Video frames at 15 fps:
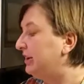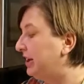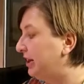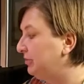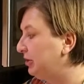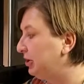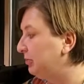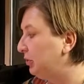now
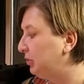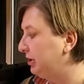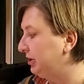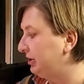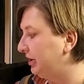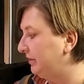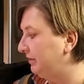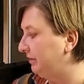I'm gonna pour
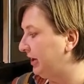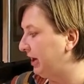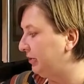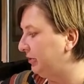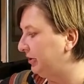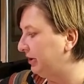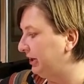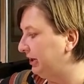the
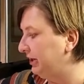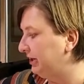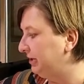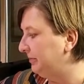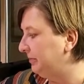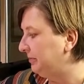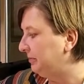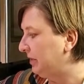flour in